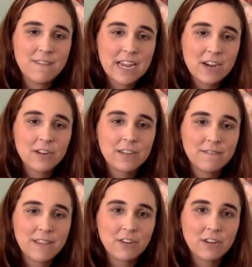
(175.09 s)

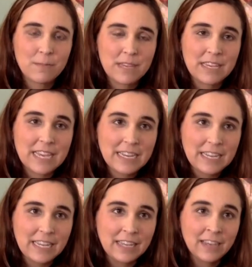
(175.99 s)
very, very
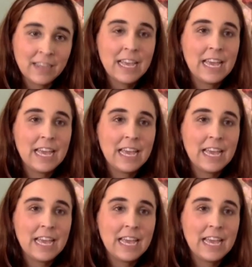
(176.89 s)
beginning,